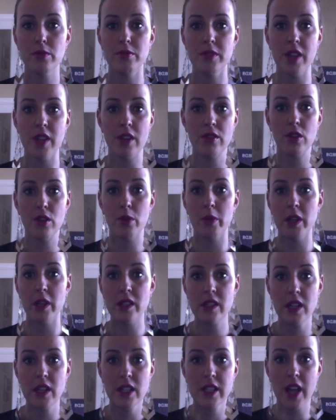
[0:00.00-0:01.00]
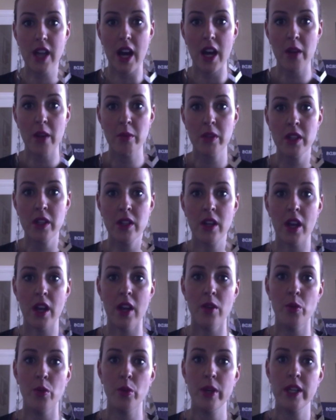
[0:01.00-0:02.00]
several months at a time, and
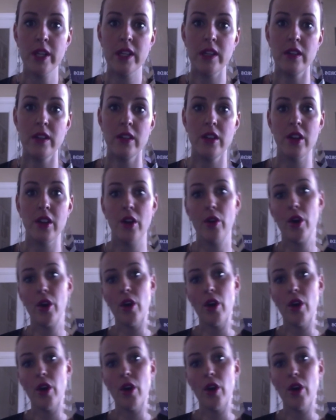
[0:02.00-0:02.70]
we, you know,